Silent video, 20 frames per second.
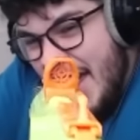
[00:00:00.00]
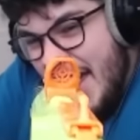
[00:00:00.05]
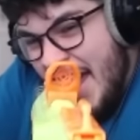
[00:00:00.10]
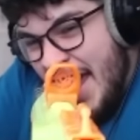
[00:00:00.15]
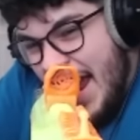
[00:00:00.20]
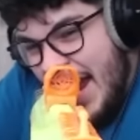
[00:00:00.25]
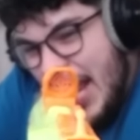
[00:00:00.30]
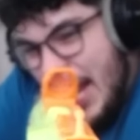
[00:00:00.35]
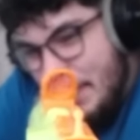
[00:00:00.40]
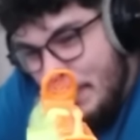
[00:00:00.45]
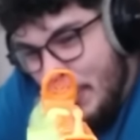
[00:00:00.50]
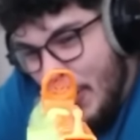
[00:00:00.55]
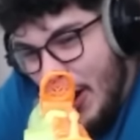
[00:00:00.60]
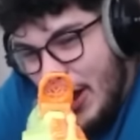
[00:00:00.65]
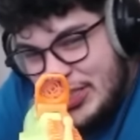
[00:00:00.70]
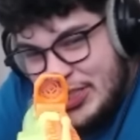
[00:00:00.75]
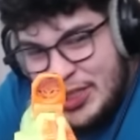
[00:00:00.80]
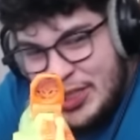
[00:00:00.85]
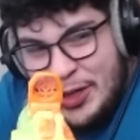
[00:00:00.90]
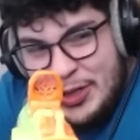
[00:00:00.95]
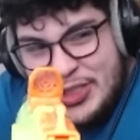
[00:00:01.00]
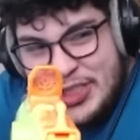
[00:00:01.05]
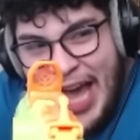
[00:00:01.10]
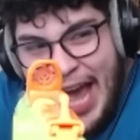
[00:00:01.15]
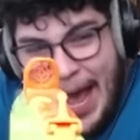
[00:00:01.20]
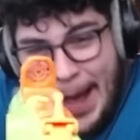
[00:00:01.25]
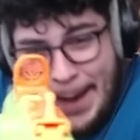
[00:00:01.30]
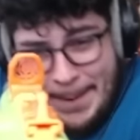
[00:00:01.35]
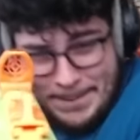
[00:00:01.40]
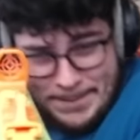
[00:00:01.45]
It ain't personal,
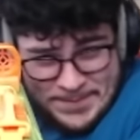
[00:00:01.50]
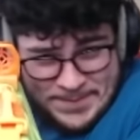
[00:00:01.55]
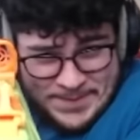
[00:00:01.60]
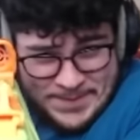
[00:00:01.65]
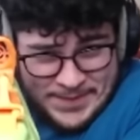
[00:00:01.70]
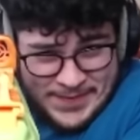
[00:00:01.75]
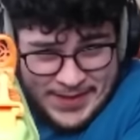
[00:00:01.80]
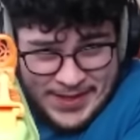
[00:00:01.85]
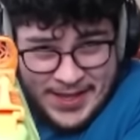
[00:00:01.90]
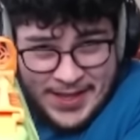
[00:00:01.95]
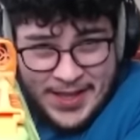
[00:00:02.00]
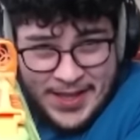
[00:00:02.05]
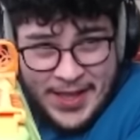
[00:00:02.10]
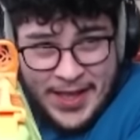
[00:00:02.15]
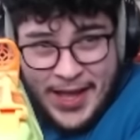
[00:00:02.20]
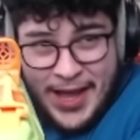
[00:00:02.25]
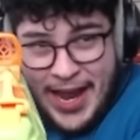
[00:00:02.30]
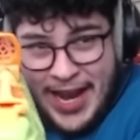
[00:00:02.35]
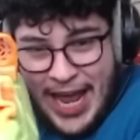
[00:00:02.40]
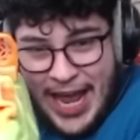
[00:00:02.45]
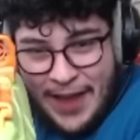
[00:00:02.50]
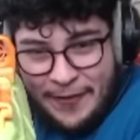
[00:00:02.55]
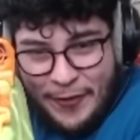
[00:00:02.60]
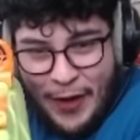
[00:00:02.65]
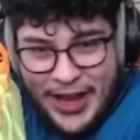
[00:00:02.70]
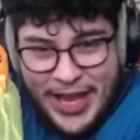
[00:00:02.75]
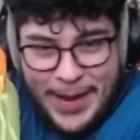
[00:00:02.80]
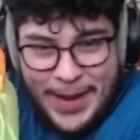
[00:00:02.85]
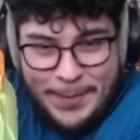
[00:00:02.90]
chap! It ain't fucking